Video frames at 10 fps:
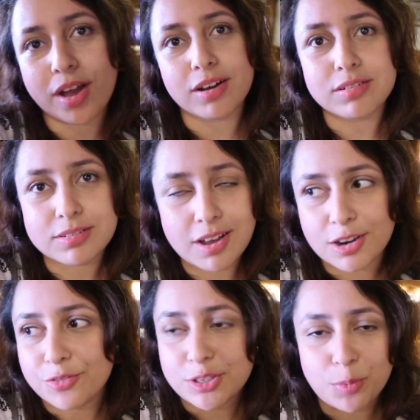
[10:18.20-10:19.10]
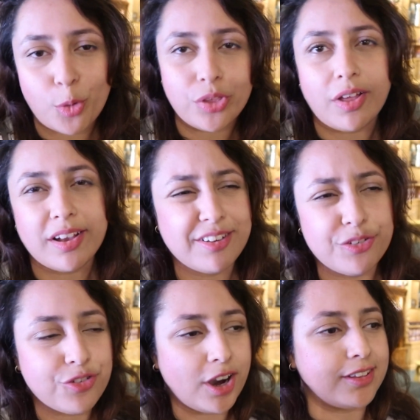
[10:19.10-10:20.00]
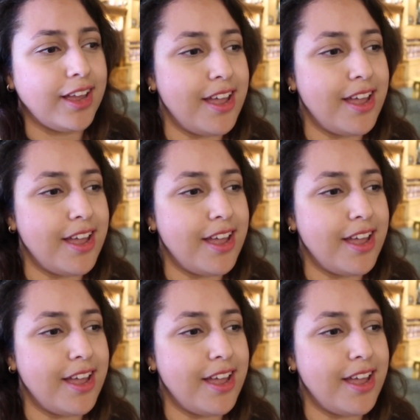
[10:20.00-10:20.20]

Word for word: around, kind of disappointed that I couldn't find it